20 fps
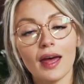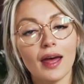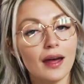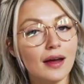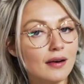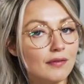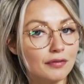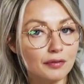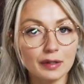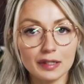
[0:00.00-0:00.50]

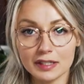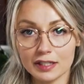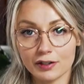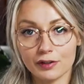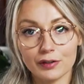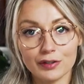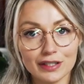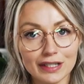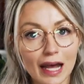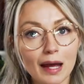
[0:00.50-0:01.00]
every
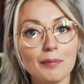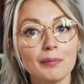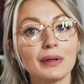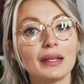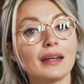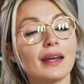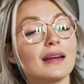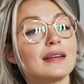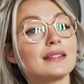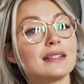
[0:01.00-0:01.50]
single set
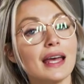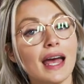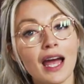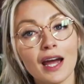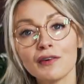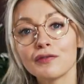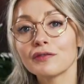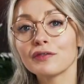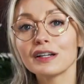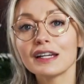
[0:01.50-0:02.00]
because
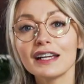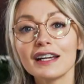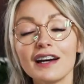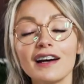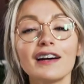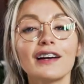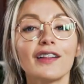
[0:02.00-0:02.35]
every